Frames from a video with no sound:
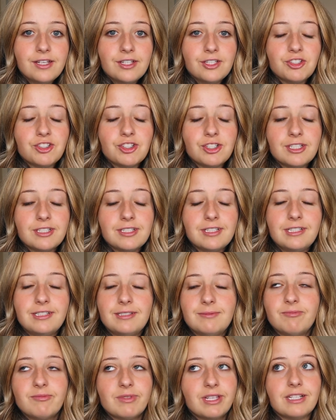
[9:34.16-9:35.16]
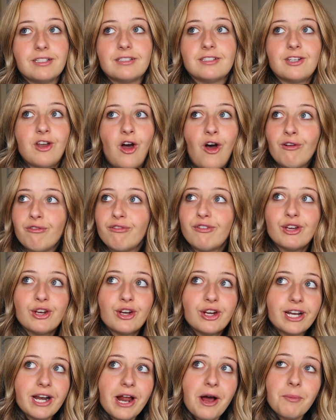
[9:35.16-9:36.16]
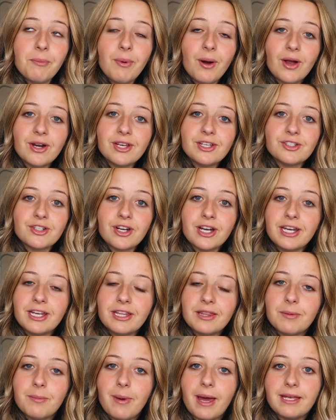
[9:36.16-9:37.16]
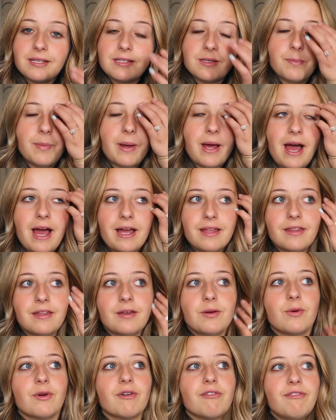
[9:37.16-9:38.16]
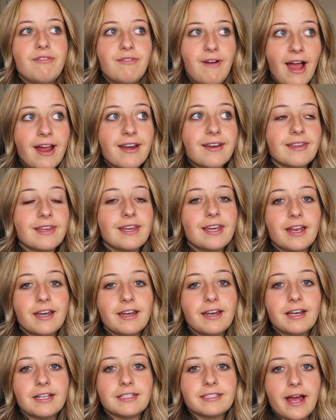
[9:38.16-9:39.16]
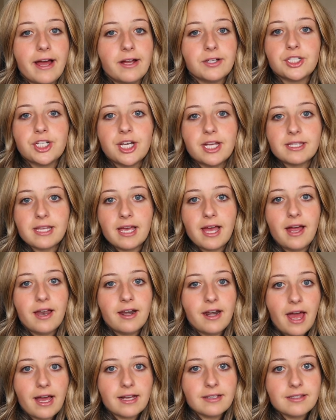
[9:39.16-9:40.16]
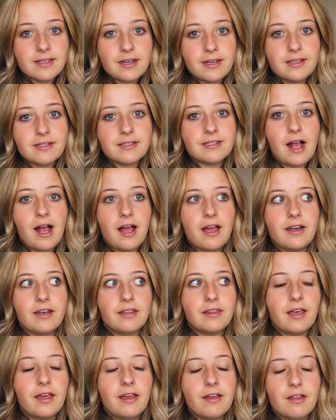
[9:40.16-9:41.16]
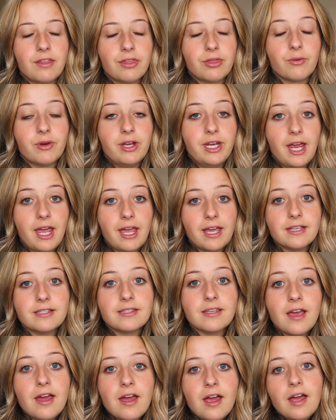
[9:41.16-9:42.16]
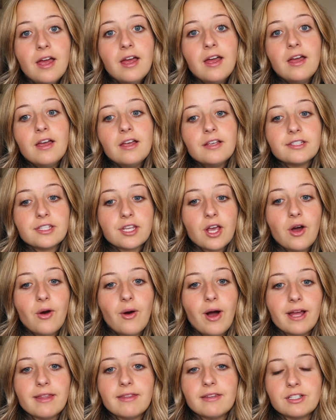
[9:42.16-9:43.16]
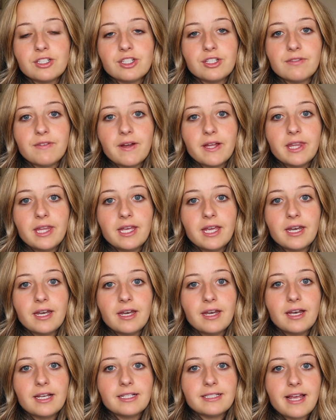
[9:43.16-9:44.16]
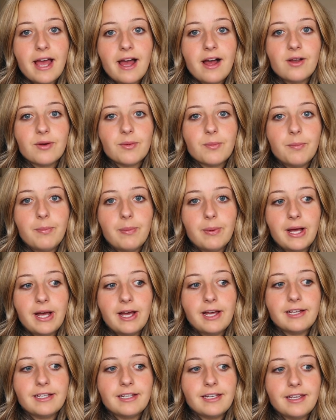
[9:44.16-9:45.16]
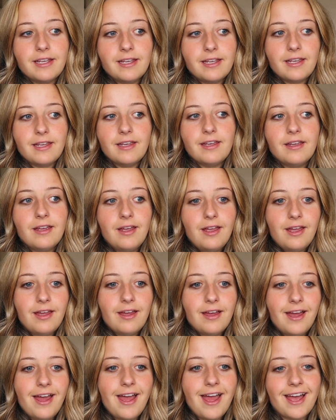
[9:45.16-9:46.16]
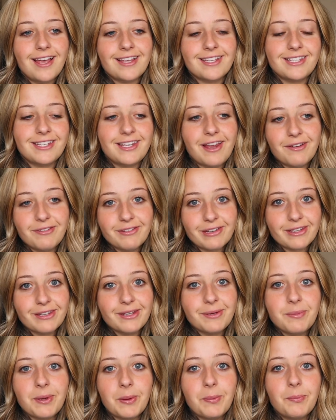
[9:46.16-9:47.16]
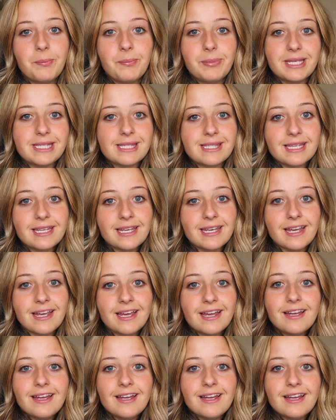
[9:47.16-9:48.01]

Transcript: She is not figuring out potty training the best, but I think we're finally getting it down. She hasn't had an accident inside in like 3 days. So I think she's finally getting it down, but it has definitely been busy